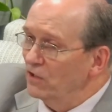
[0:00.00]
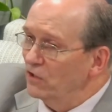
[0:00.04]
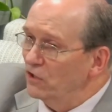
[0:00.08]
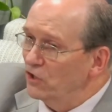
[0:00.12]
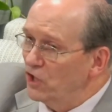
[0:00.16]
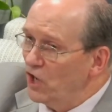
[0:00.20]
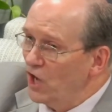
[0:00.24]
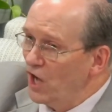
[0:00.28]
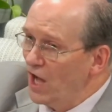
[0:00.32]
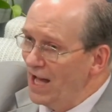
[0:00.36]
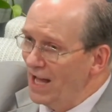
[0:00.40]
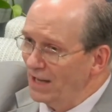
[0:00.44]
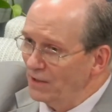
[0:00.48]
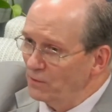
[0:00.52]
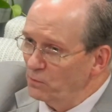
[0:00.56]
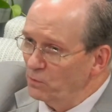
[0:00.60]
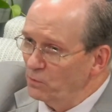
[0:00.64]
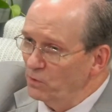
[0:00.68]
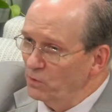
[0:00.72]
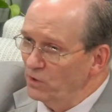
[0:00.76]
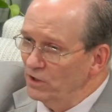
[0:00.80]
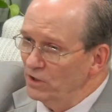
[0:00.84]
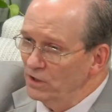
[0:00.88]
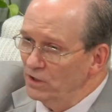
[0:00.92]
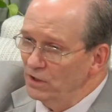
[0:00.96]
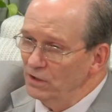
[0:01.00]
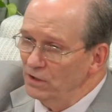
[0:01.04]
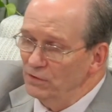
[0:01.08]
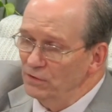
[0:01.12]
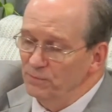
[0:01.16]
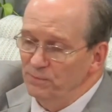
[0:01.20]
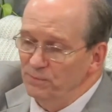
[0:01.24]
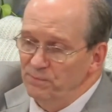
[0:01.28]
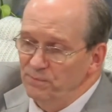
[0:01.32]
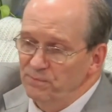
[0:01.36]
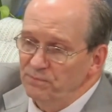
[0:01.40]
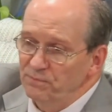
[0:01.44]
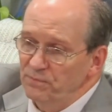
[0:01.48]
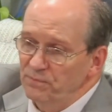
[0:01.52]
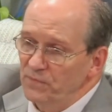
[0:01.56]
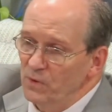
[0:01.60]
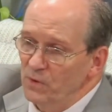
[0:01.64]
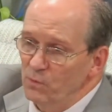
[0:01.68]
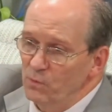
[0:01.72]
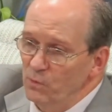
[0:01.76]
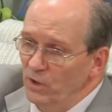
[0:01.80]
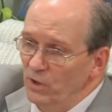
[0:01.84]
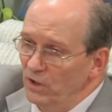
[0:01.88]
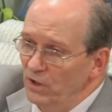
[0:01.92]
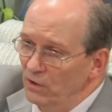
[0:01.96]
God will
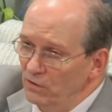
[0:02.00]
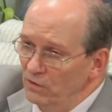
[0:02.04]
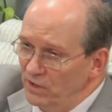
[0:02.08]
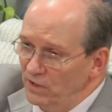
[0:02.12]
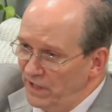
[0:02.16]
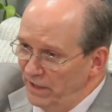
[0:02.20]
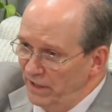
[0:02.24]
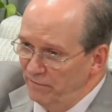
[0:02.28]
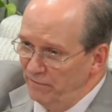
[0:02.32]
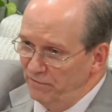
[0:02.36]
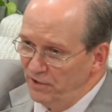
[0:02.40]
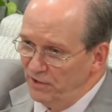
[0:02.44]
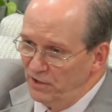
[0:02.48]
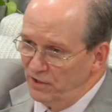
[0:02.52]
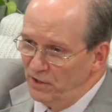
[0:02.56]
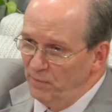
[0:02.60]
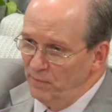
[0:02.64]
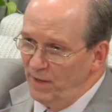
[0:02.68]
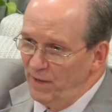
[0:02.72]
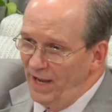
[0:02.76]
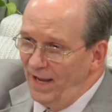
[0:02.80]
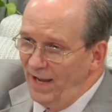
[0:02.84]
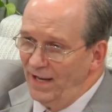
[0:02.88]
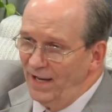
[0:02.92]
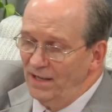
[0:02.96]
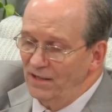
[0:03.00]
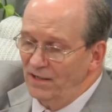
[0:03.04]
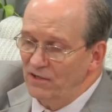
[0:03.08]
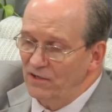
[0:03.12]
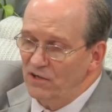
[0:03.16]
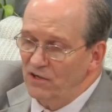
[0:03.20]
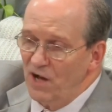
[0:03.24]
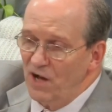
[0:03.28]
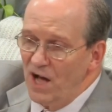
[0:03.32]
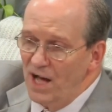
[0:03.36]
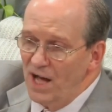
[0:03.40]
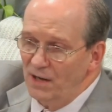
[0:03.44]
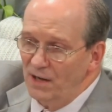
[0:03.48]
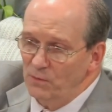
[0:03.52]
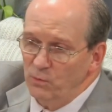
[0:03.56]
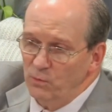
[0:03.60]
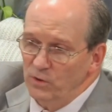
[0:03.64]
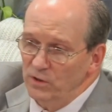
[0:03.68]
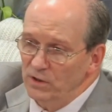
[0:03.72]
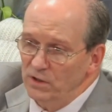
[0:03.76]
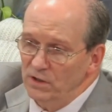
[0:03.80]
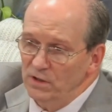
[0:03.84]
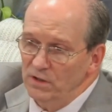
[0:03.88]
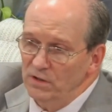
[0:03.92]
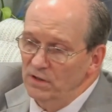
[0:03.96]
give the command. God
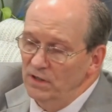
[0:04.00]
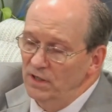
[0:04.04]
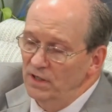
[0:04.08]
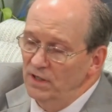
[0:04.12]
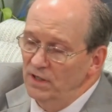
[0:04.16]
will